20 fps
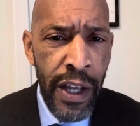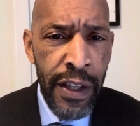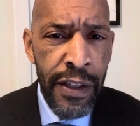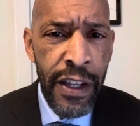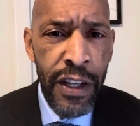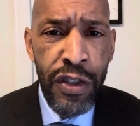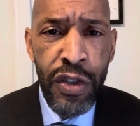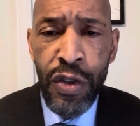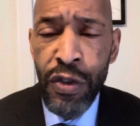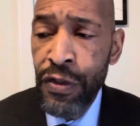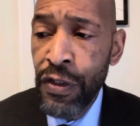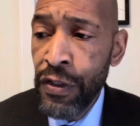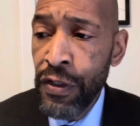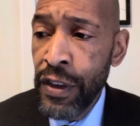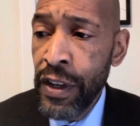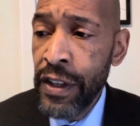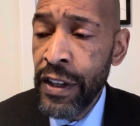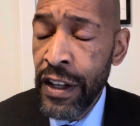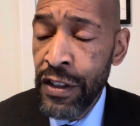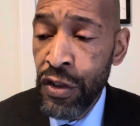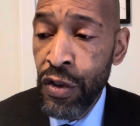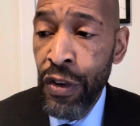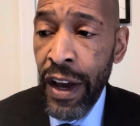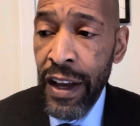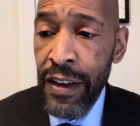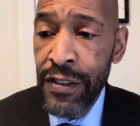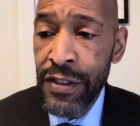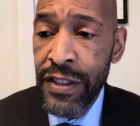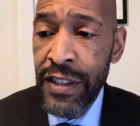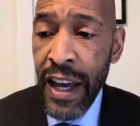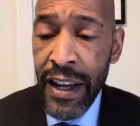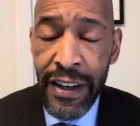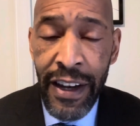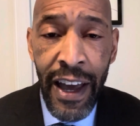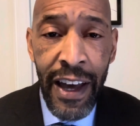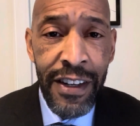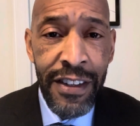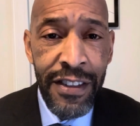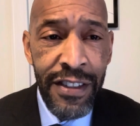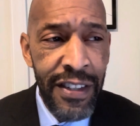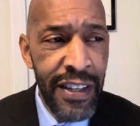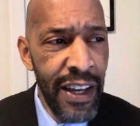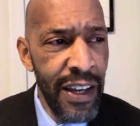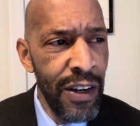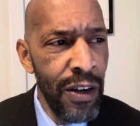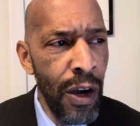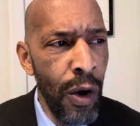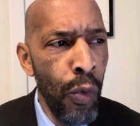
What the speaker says: that you have sat down and said,